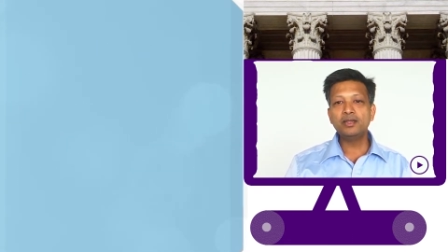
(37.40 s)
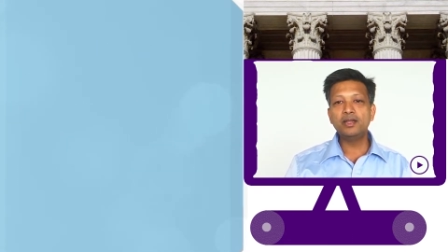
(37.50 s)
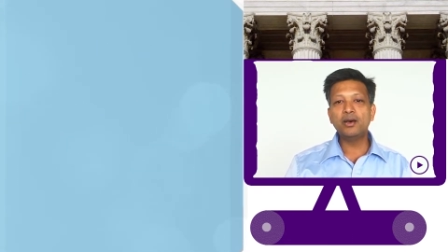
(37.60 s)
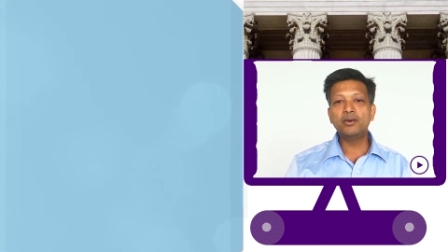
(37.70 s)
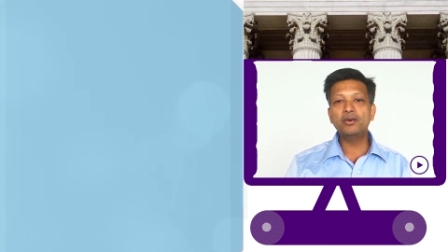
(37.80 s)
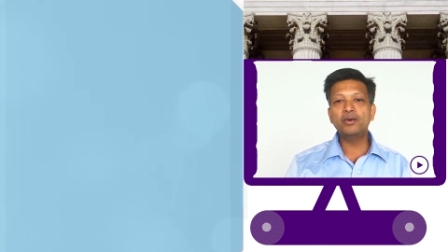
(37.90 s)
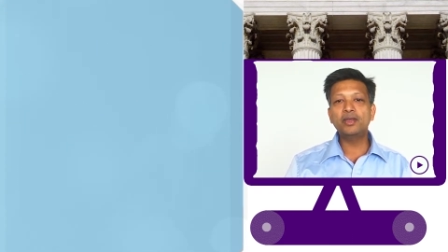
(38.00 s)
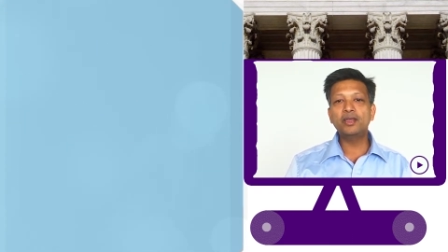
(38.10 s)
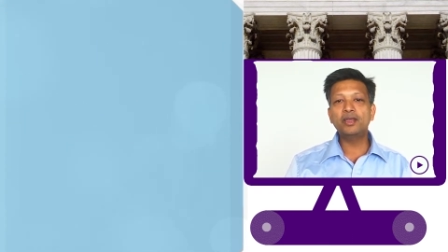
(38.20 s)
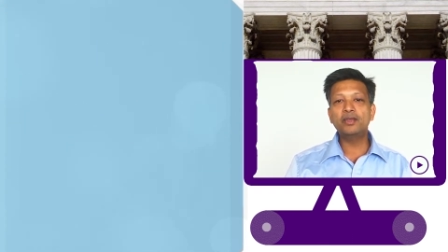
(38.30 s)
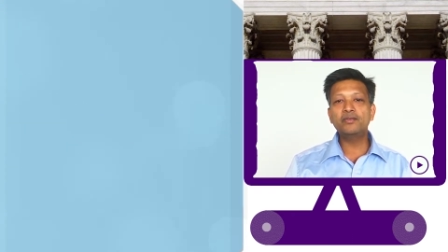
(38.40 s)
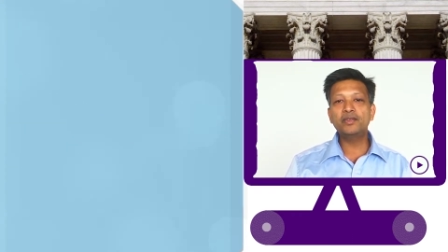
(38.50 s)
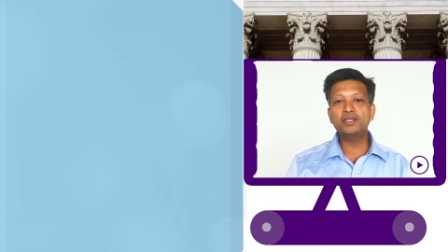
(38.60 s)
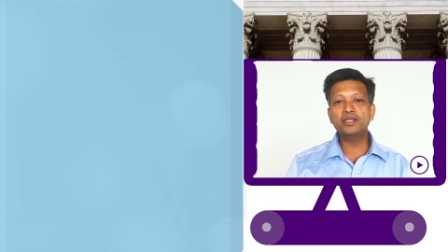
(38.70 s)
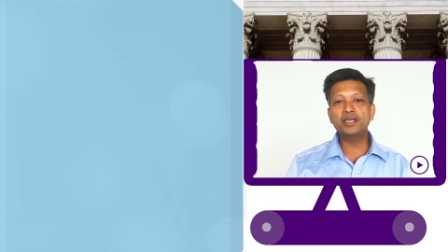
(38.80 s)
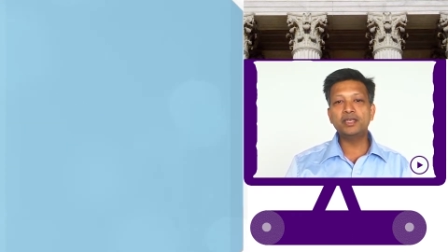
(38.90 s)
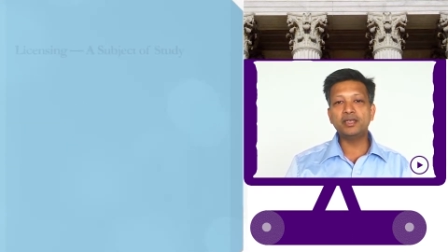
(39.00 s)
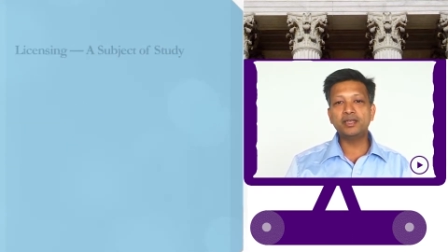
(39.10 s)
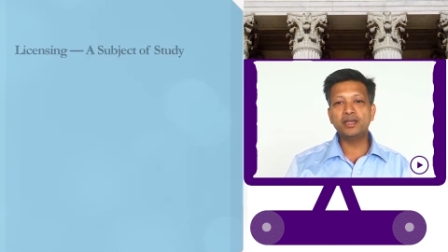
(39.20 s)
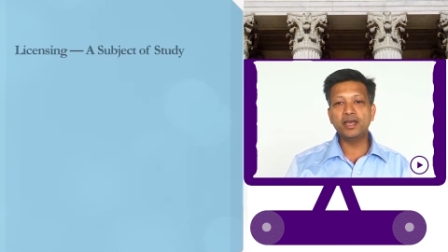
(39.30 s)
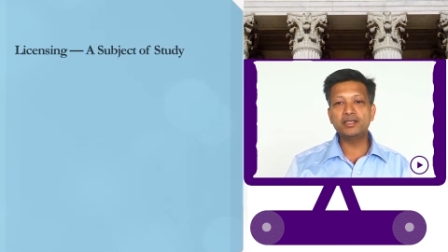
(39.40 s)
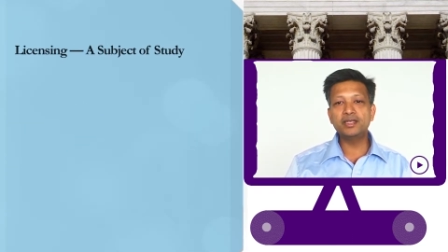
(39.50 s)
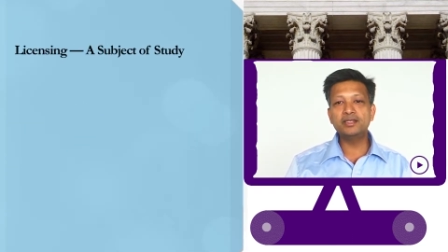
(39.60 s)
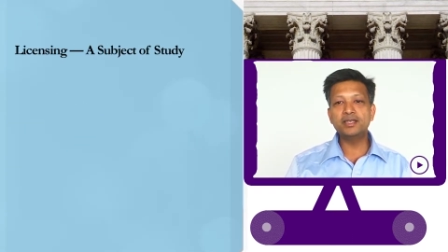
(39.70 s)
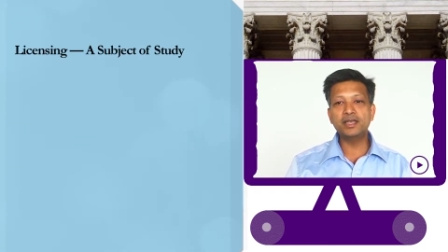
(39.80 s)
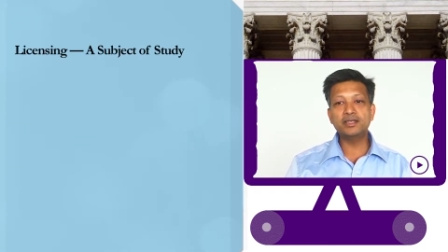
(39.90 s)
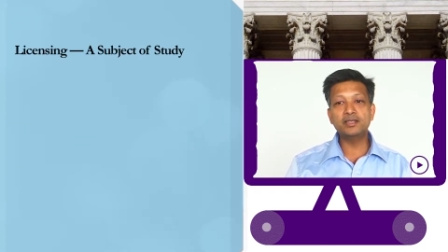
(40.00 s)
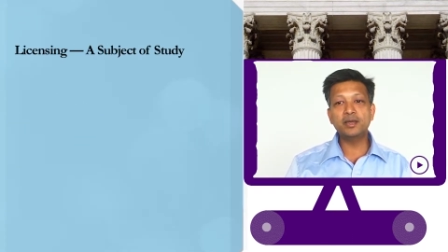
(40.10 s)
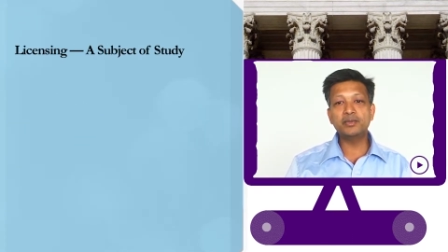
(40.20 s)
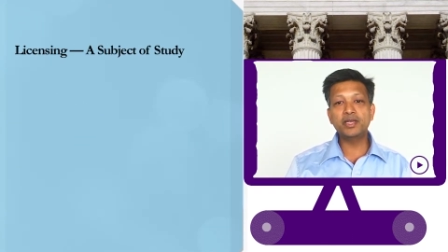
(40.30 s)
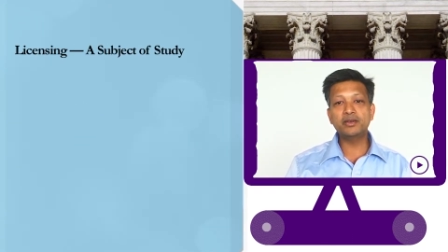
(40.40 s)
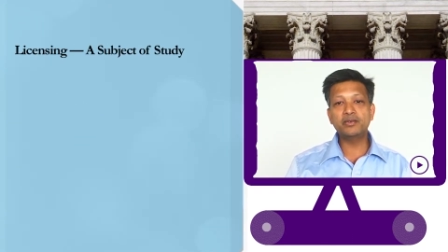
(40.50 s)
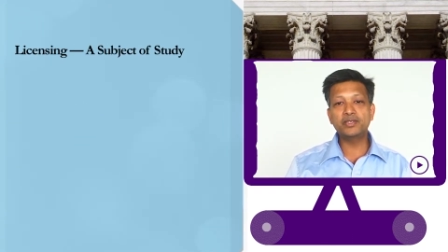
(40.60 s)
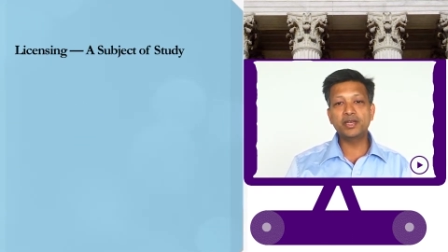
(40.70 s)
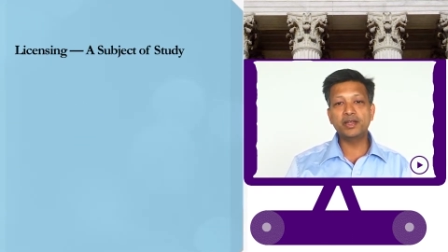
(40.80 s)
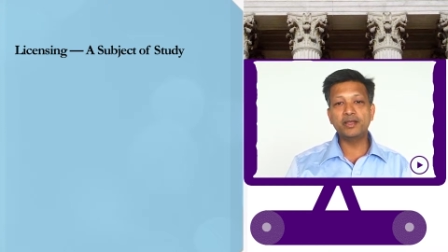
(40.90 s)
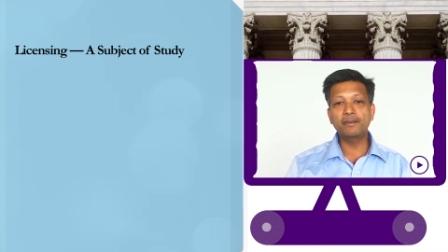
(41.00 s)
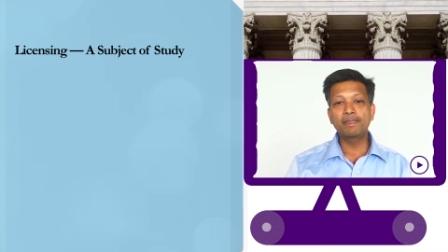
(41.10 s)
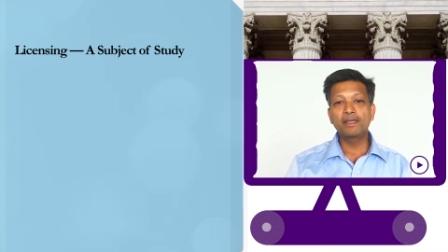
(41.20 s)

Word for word: Now, if we see licensing as a subject of study,